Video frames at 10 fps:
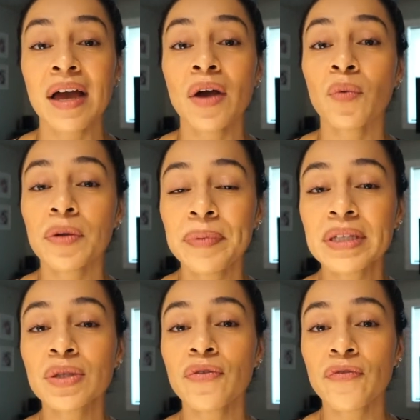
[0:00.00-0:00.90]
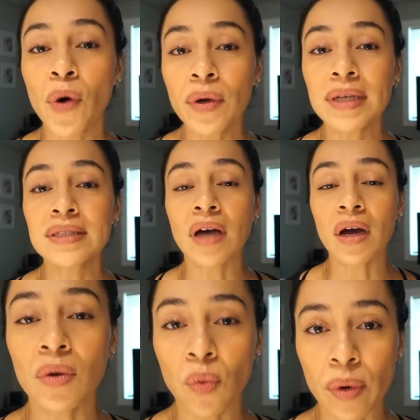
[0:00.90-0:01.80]
would be to focus
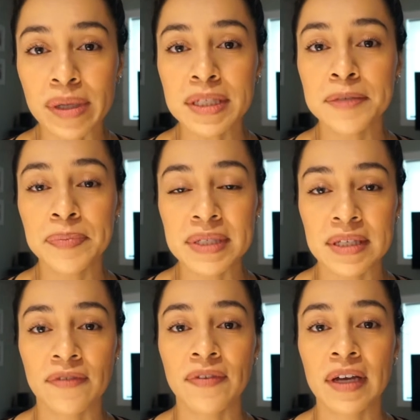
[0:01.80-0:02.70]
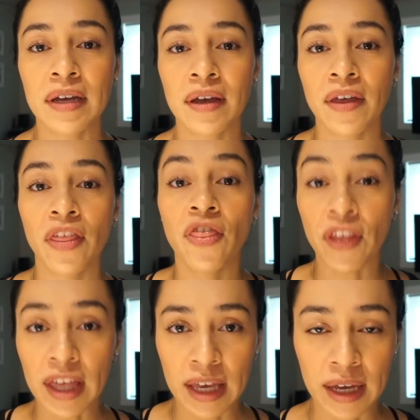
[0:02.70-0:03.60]
on one specific
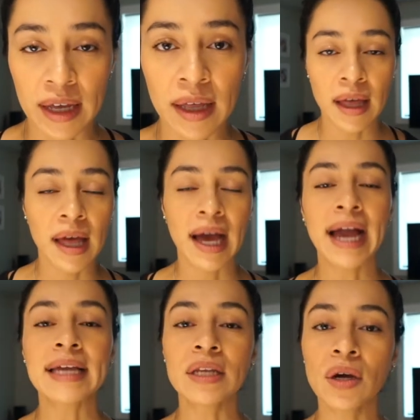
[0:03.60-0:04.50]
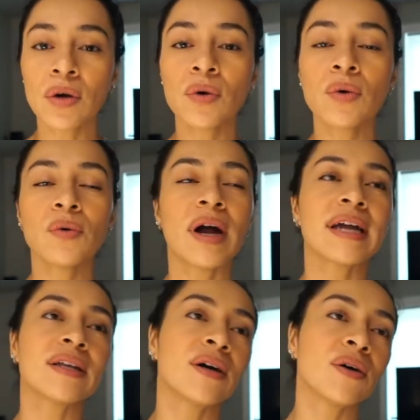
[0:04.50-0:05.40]
thing. I
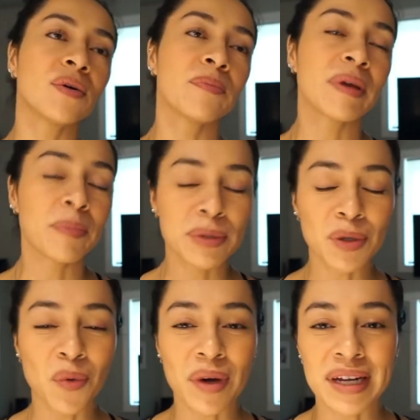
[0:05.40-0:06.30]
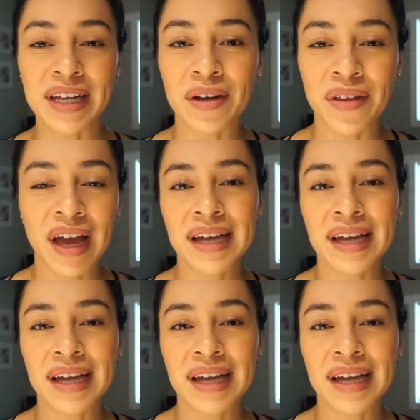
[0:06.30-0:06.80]
know, people don't want to hear that